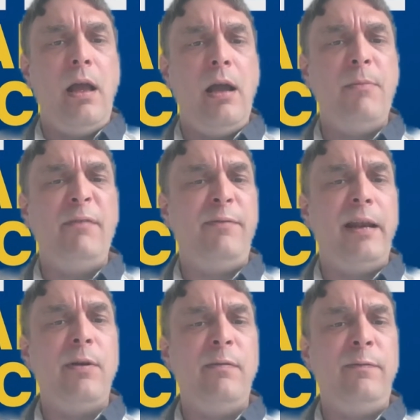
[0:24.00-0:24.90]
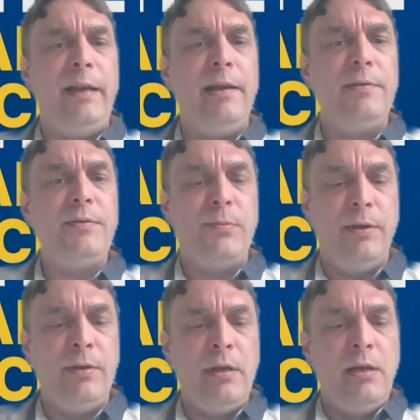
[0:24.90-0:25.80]
my fellow affiliates
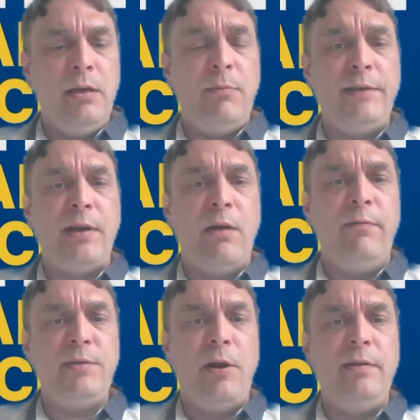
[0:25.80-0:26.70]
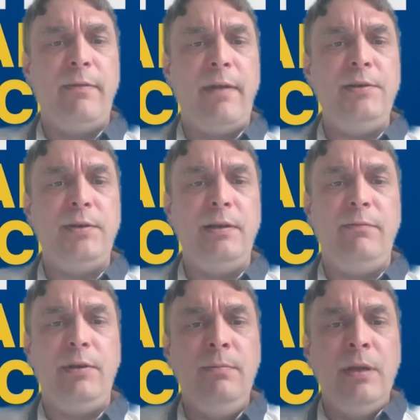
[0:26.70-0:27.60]
with my selfish motivation.
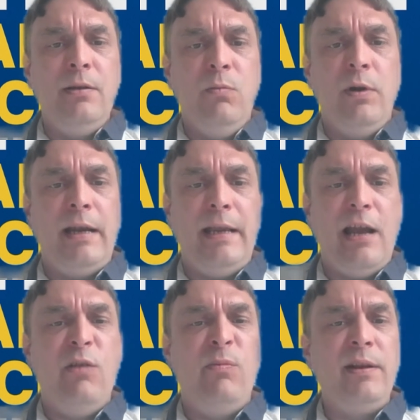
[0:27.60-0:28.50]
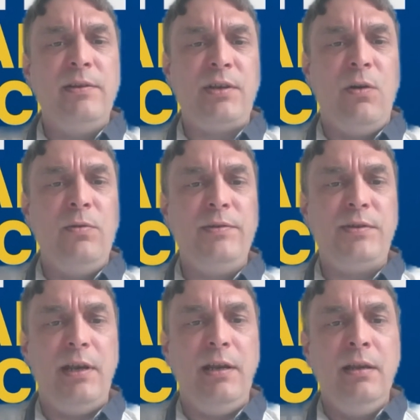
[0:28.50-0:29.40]
If you want any help and
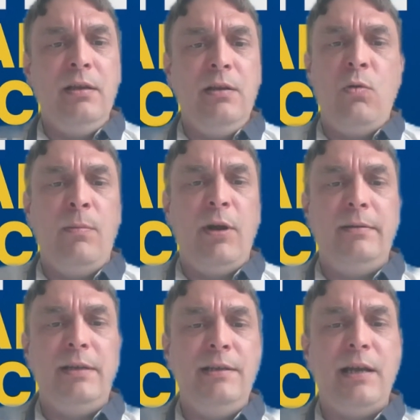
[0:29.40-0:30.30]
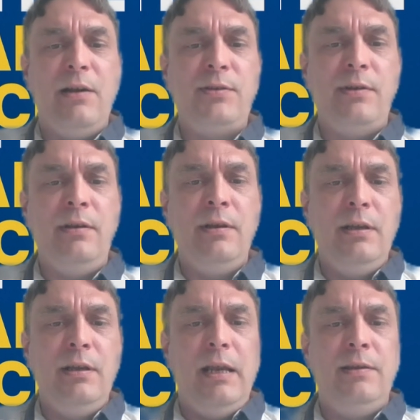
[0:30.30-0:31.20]
consultancy, all of my details are
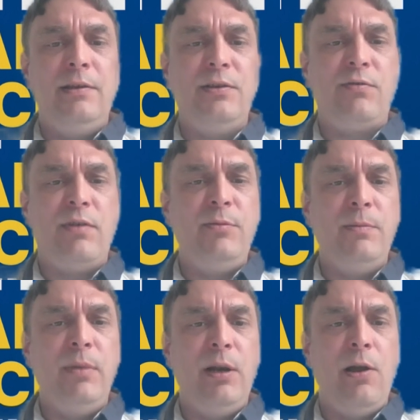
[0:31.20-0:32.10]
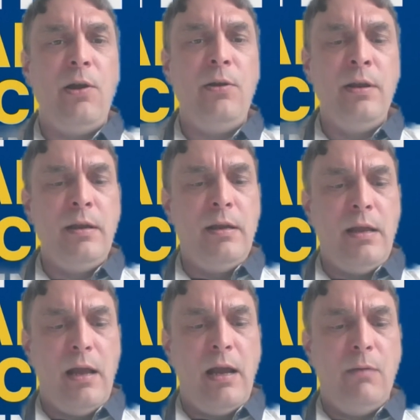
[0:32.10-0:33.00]
in the description below.
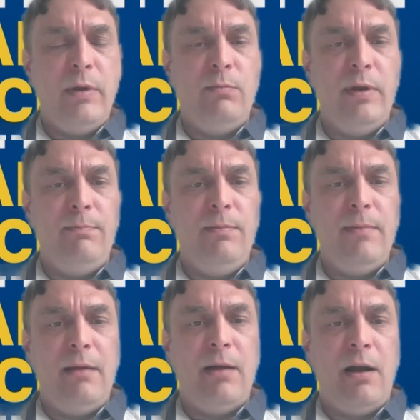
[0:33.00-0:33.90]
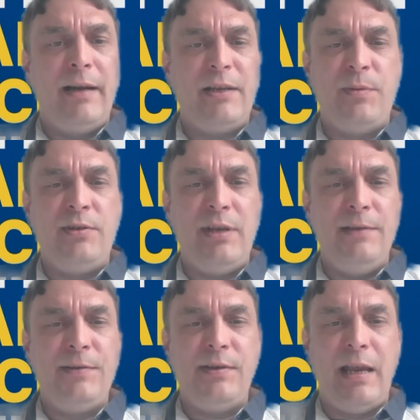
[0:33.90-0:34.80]
Our
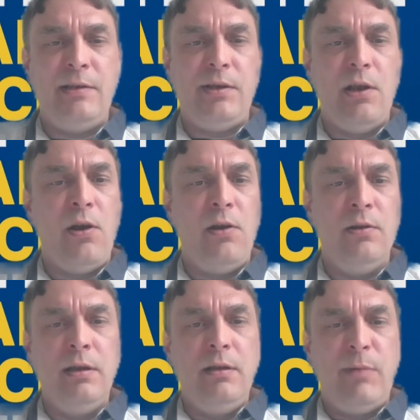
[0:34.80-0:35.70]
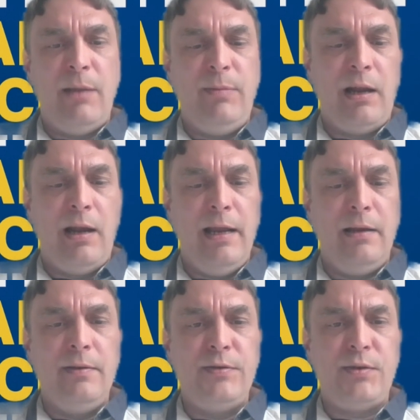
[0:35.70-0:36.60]
expertise is SEO, pay-per-click,
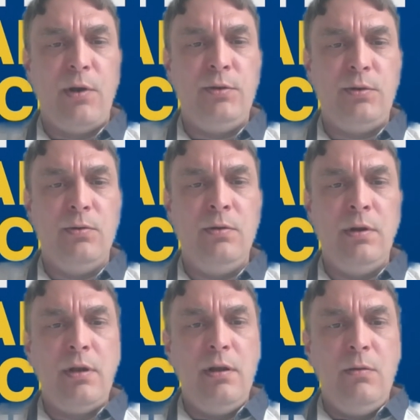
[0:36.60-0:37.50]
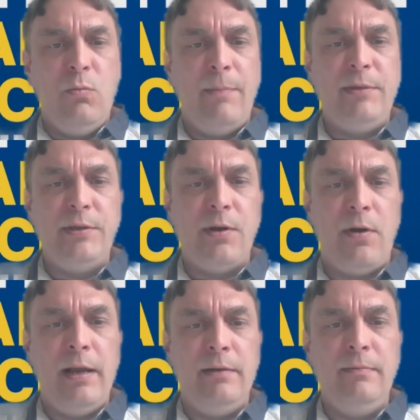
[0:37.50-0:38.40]
social, web
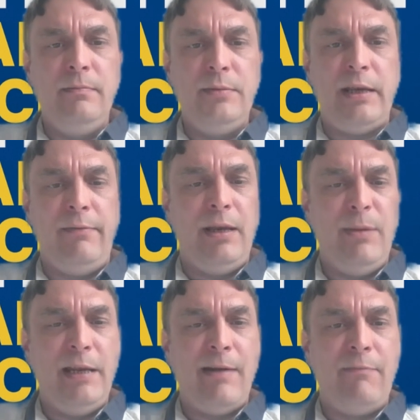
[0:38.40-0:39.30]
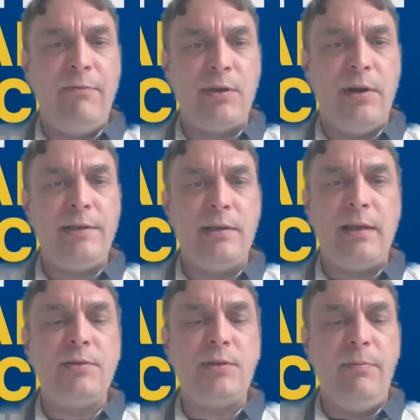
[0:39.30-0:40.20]
design, TV media advertising,
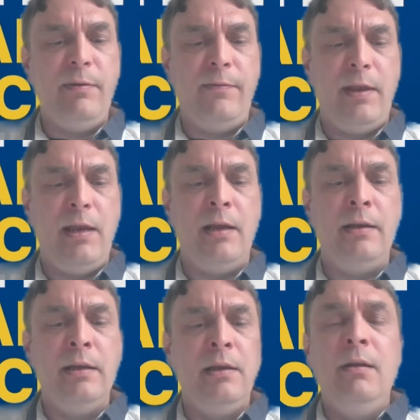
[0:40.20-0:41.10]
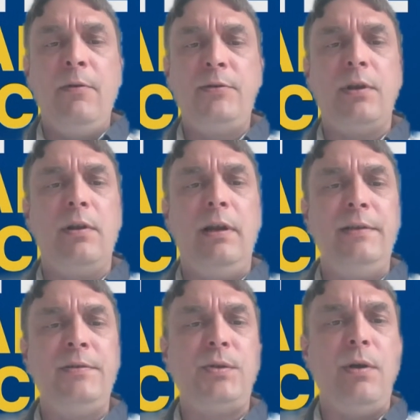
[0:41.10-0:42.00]
that type of thing. And we've also got a
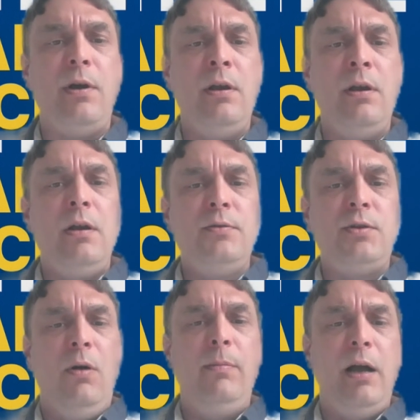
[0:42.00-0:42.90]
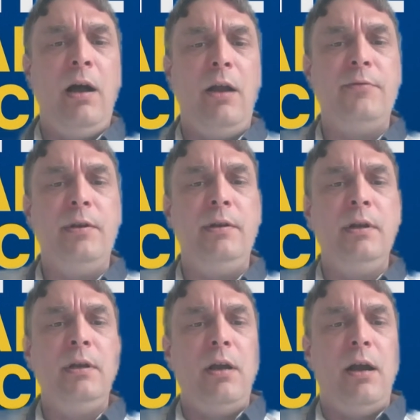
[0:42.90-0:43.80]
list to our top 100
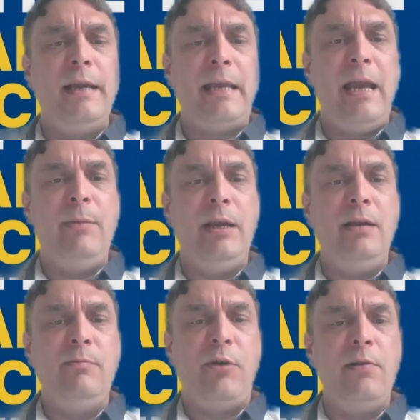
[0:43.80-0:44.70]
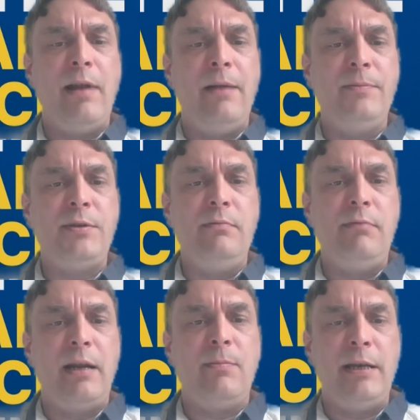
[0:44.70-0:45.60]
iGaming programs
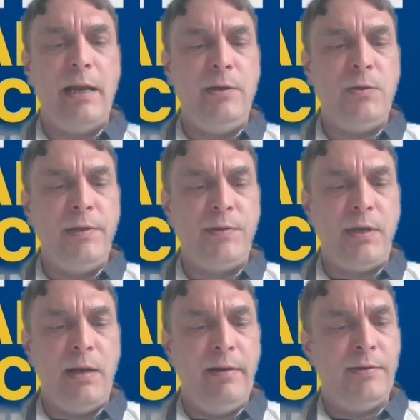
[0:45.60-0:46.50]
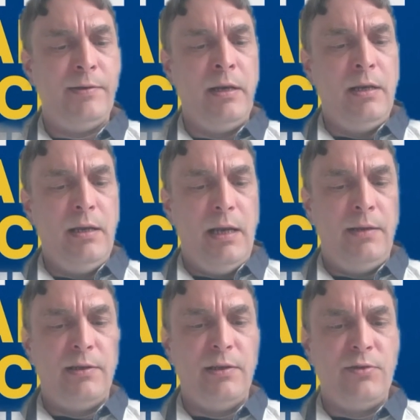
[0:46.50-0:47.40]
recommendation and series
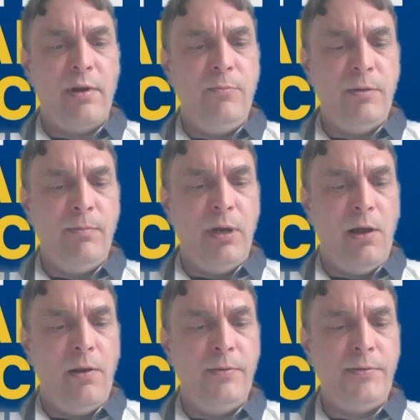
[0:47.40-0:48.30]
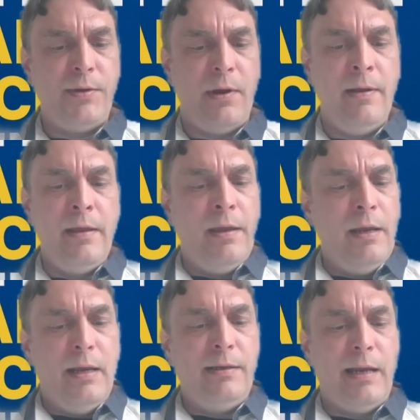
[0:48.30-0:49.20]
in the description below. So
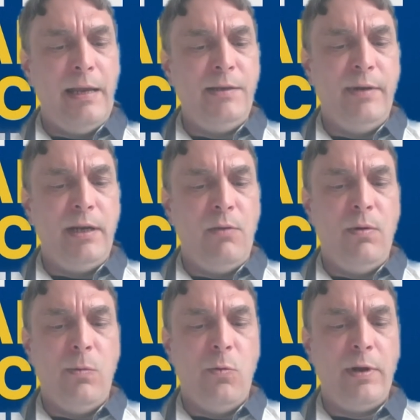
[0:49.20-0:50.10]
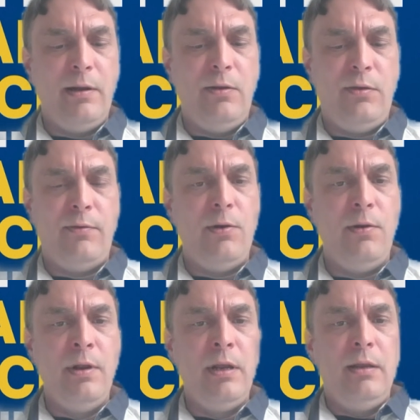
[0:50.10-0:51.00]
in today's video, we're walking you
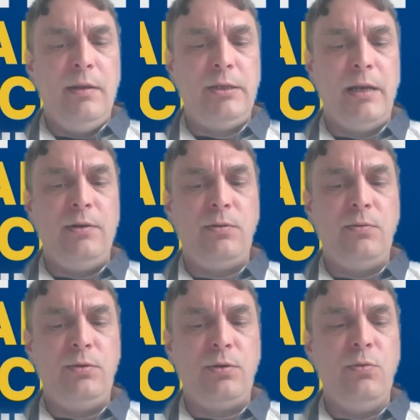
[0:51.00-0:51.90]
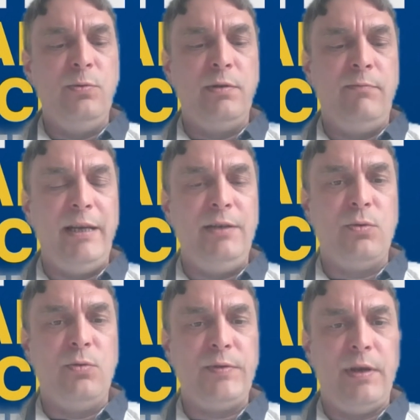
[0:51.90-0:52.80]
through the essential tools and
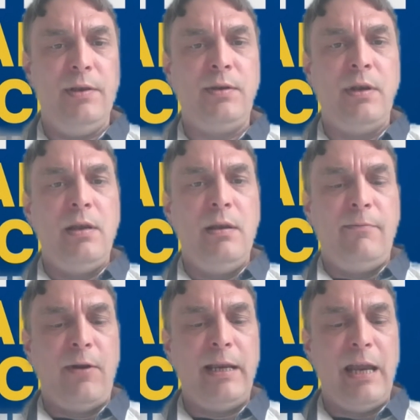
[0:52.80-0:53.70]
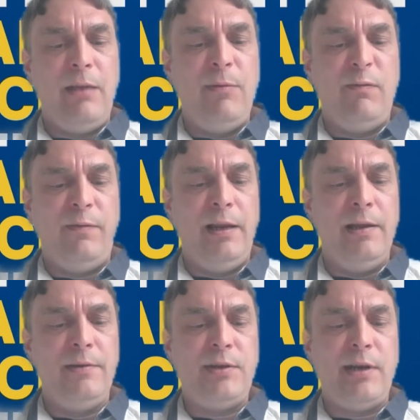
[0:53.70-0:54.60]
resources for iGaming
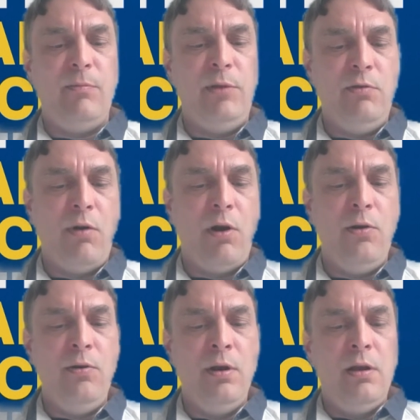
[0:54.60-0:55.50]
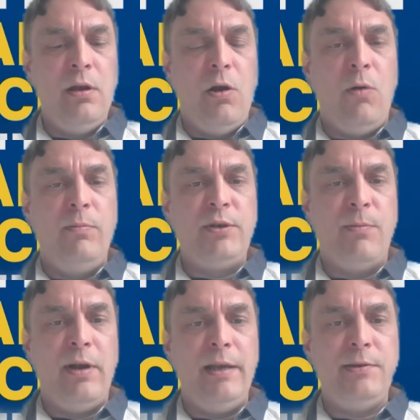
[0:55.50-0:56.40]
affiliates to help you grow,
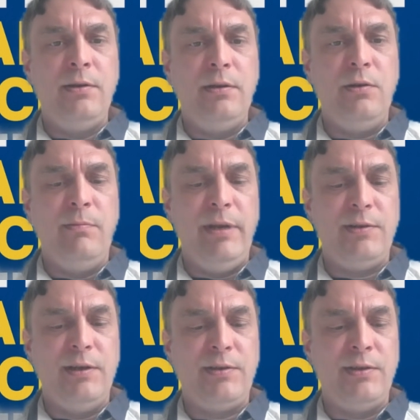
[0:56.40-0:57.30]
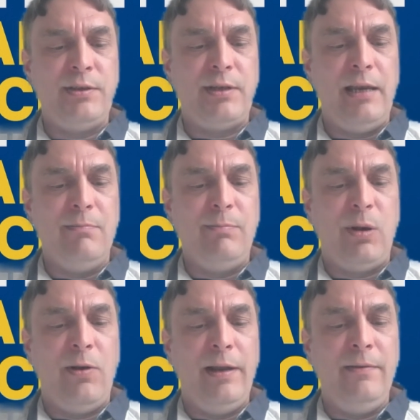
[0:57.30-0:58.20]
optimize your business and stay
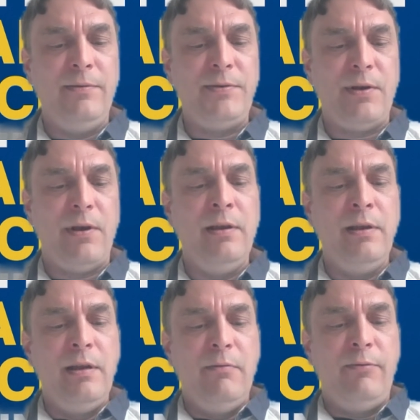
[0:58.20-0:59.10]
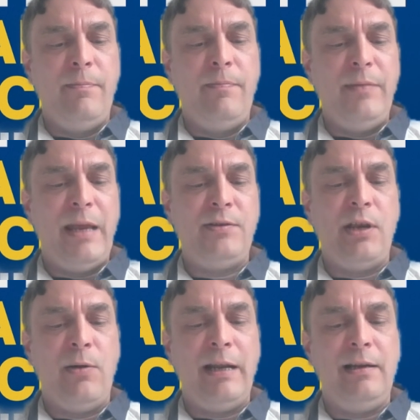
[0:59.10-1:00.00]
compliant. So from
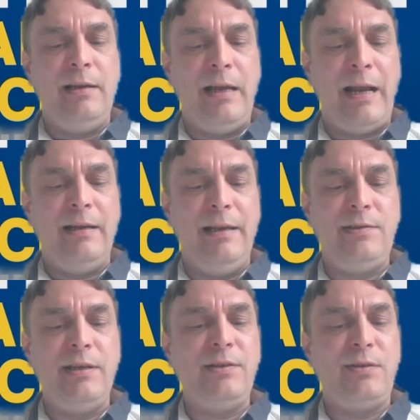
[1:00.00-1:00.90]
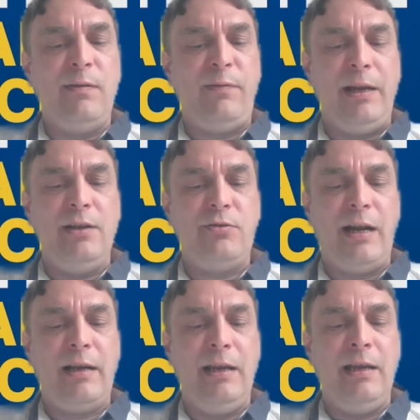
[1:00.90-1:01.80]
SEO and analytics to affiliate
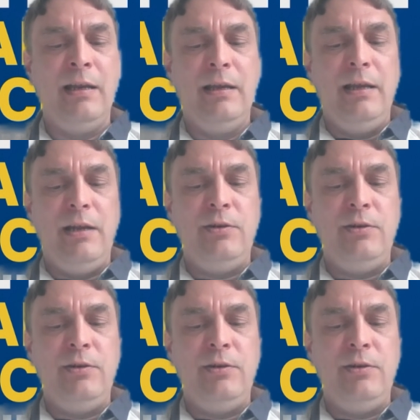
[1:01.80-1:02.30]
tracking and